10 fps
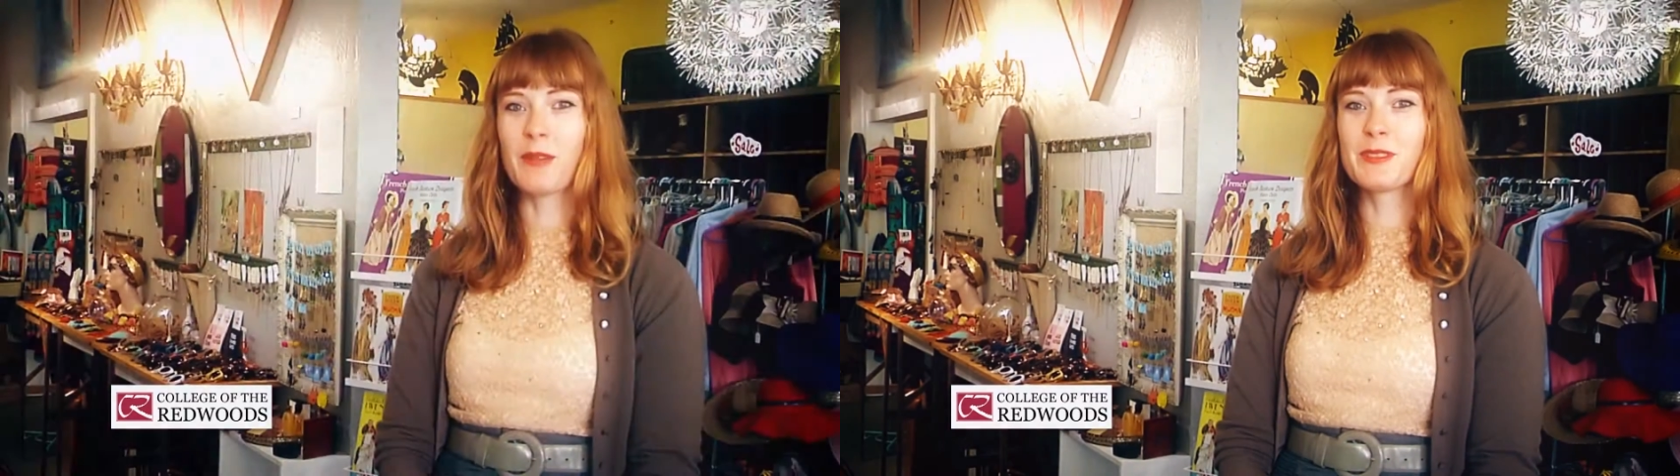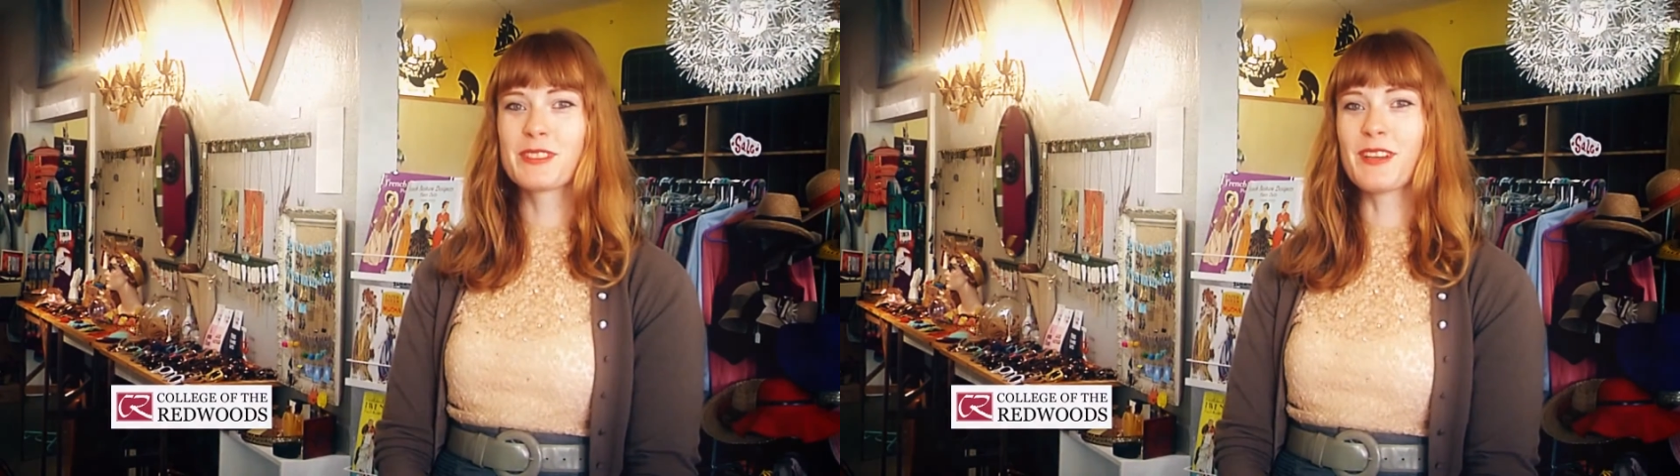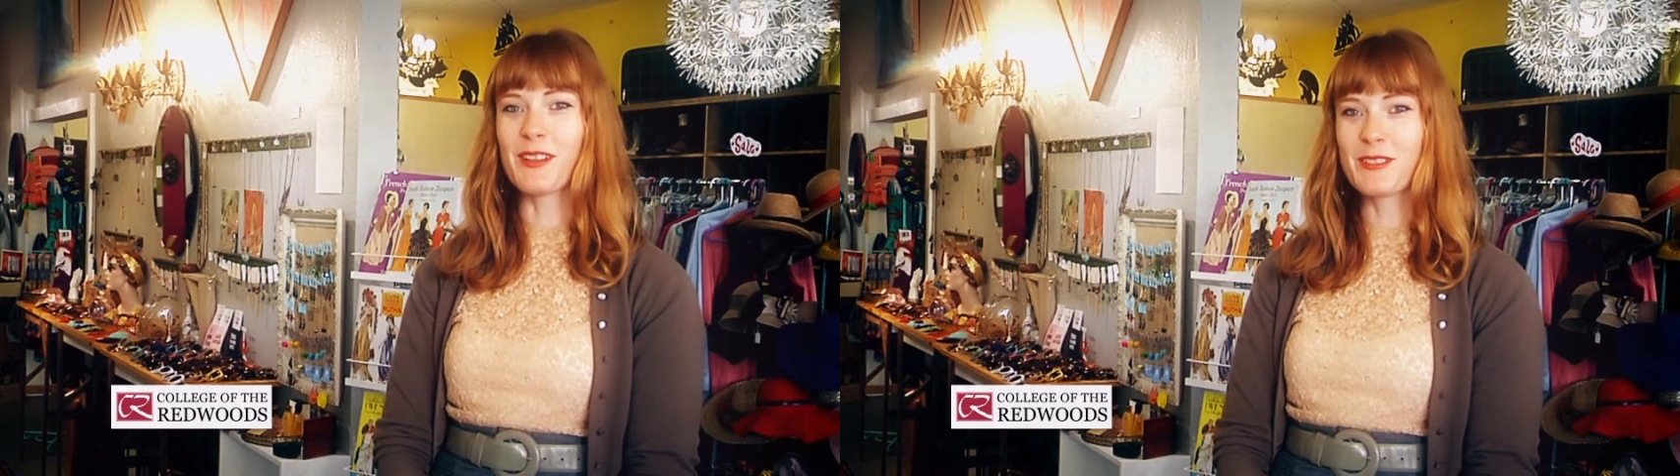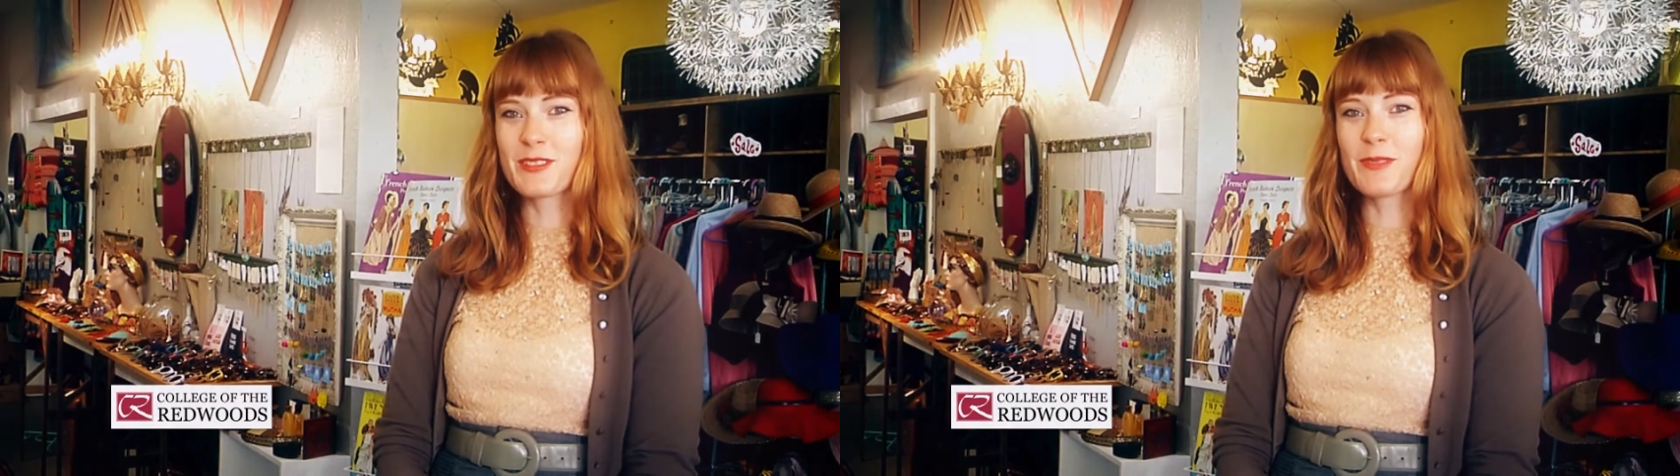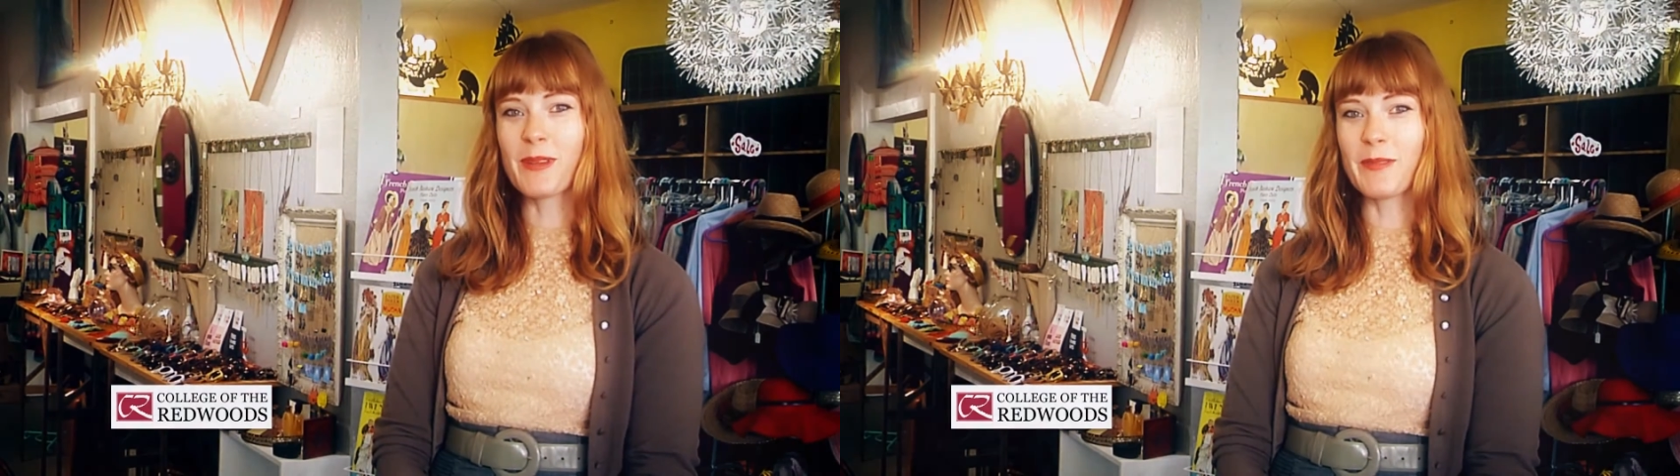I went to
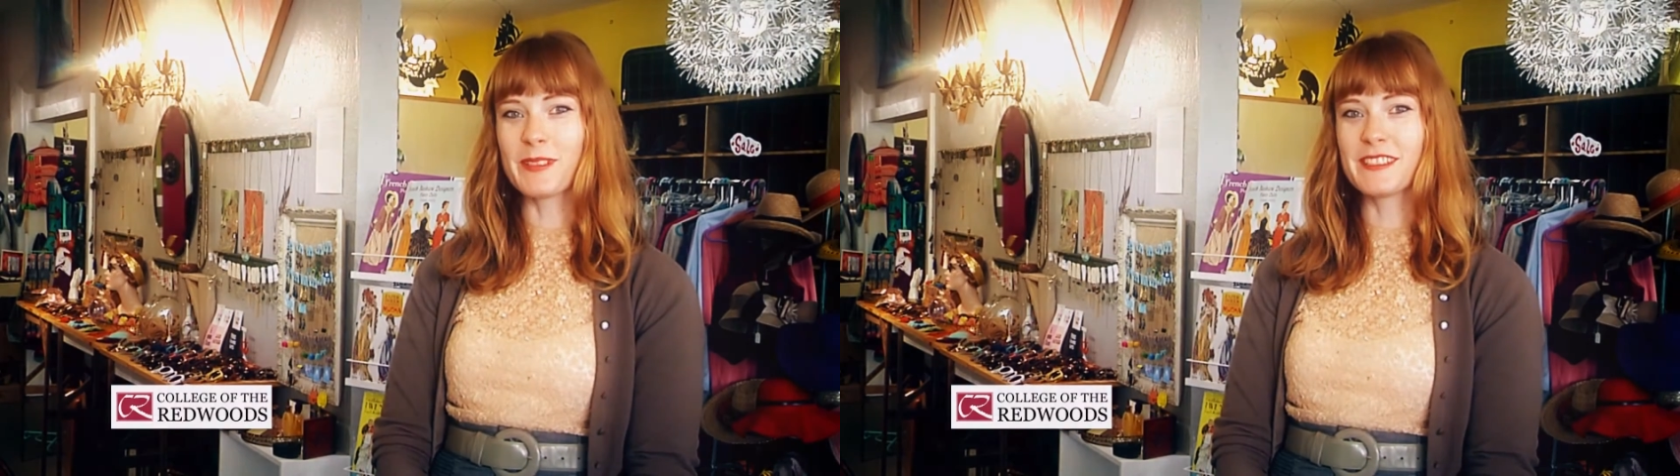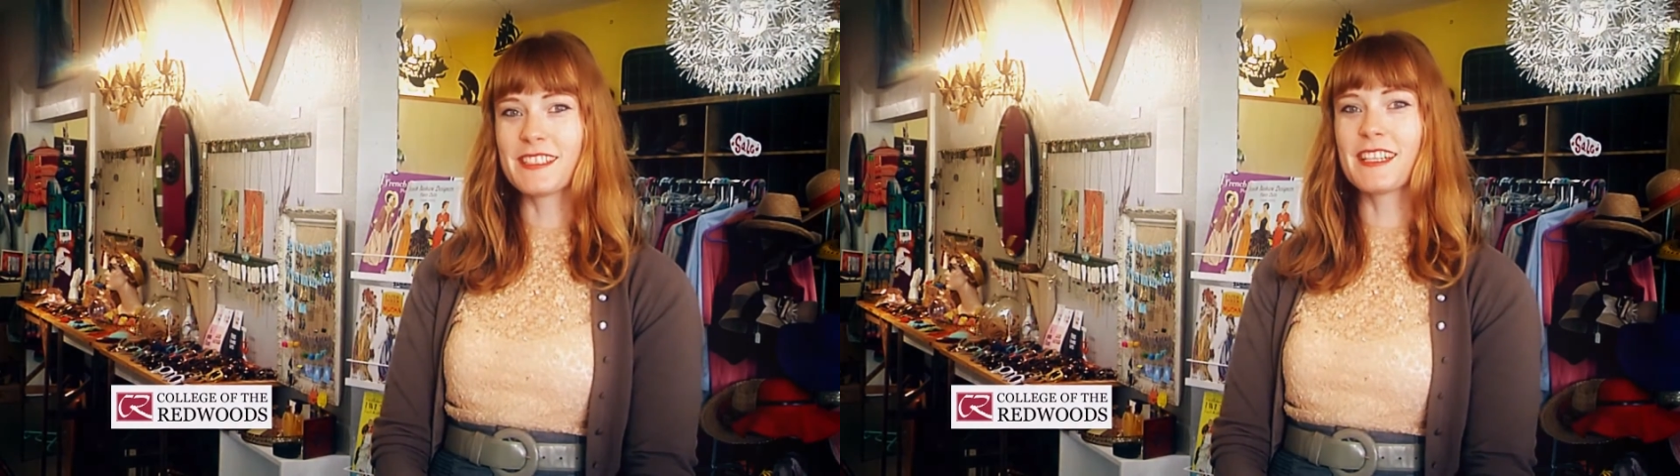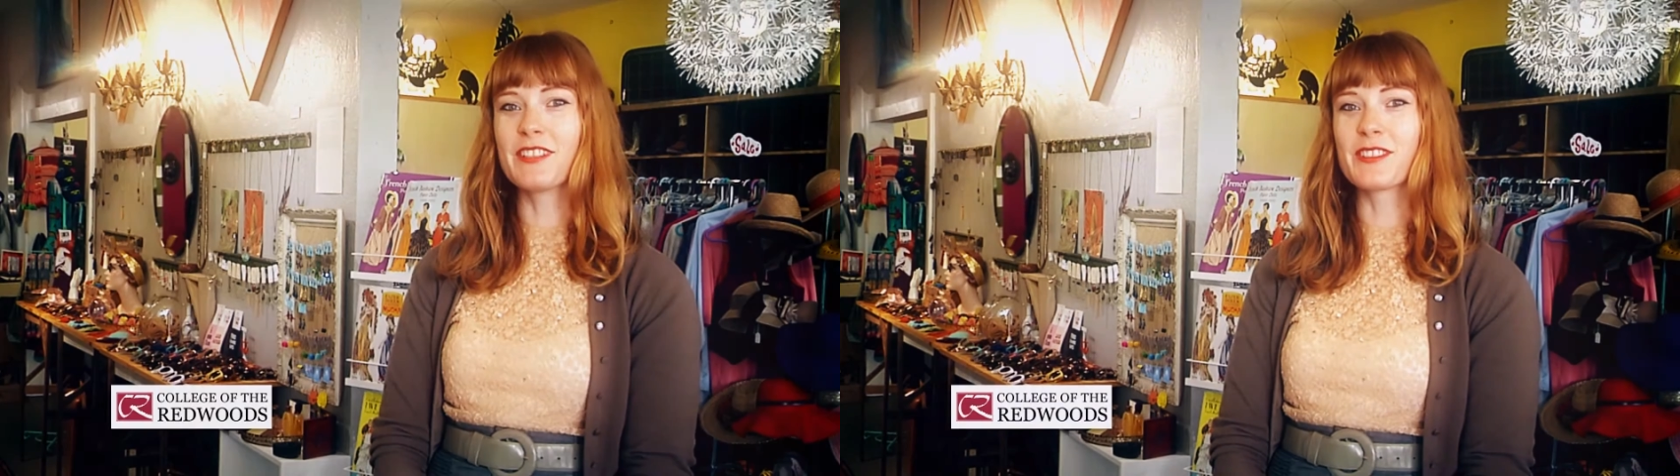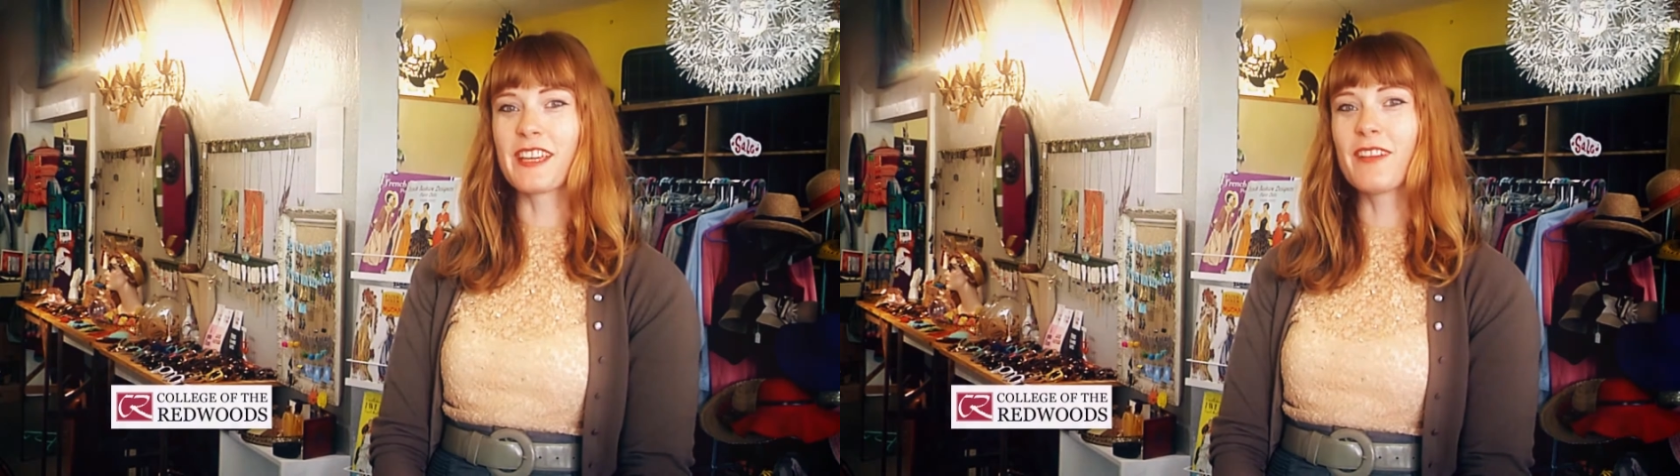College of the Redwoods and I took